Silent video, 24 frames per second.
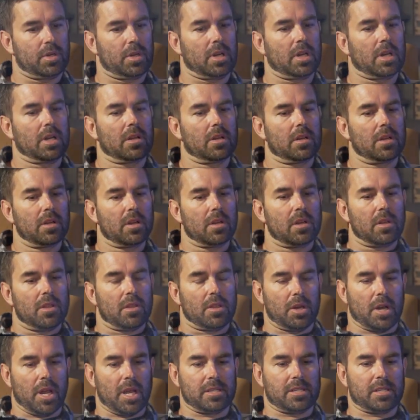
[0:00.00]
Sure.
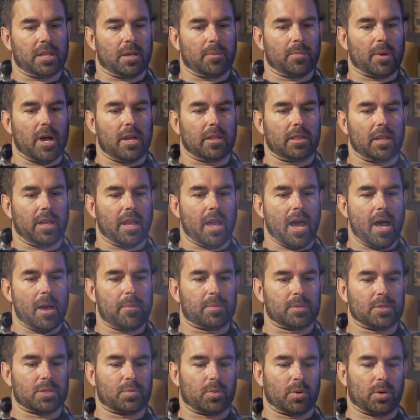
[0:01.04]
The nice thing about the
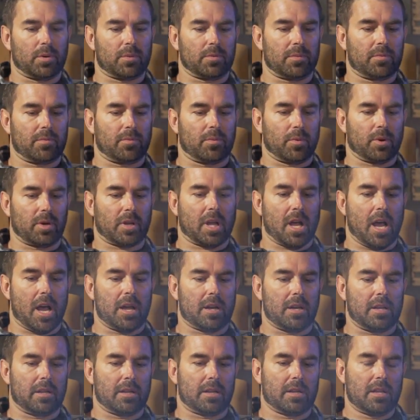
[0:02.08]
app is we're
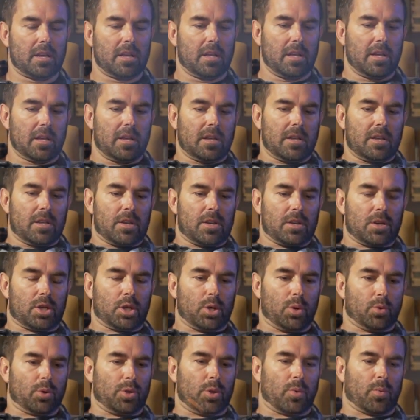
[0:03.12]
kind of
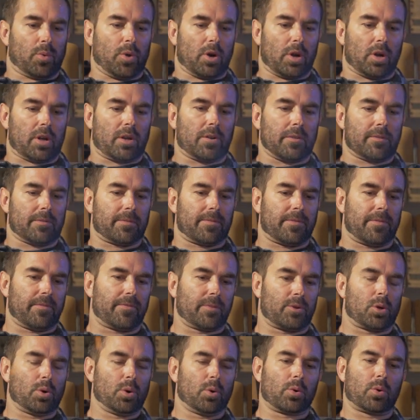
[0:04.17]
doing the work
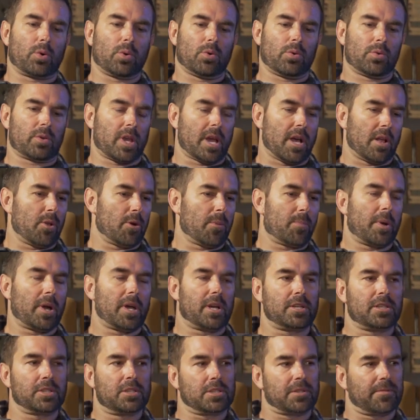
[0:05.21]
of Google, Yellow
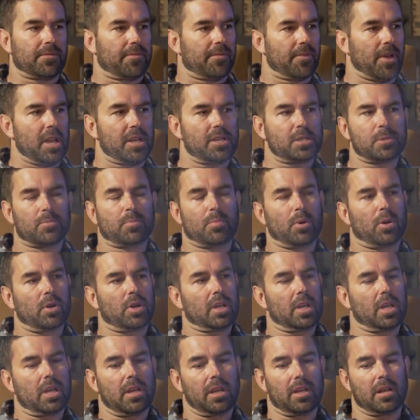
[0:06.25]
Pages,
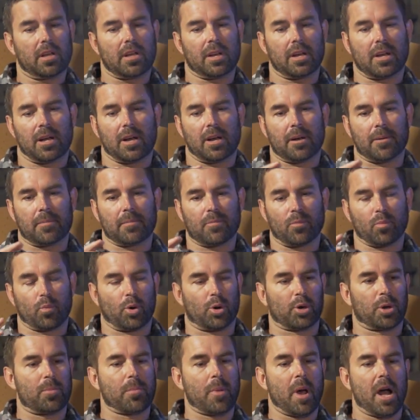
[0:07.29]
Facebook,
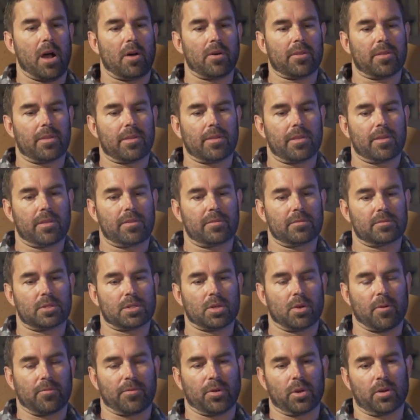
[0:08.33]
word of mouth.
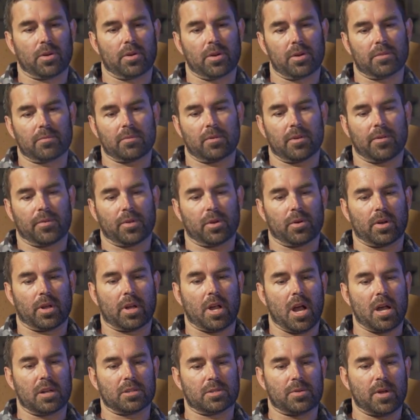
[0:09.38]
So if you're a
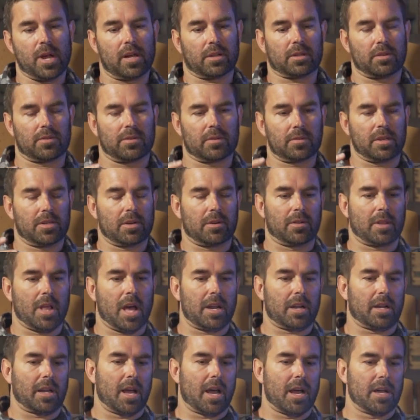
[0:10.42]
contractor, you know, a
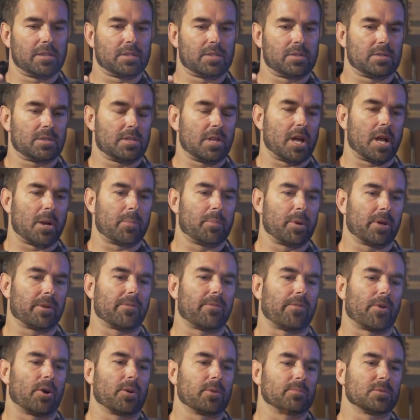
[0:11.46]
lot of guys, there's a lot of big
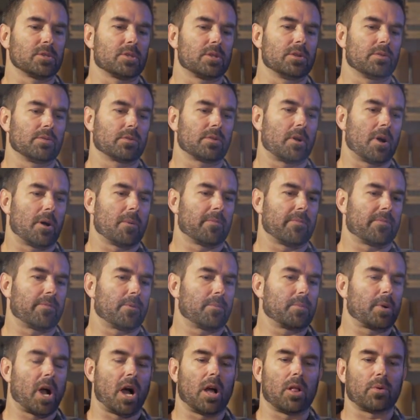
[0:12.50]
firms, they'll come
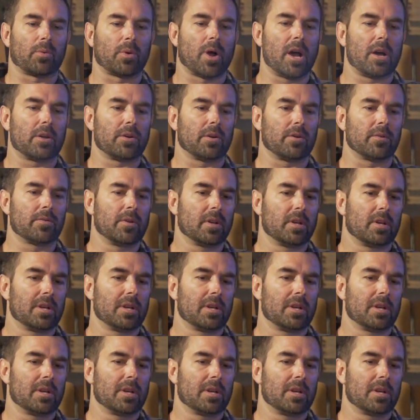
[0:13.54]
from Colorado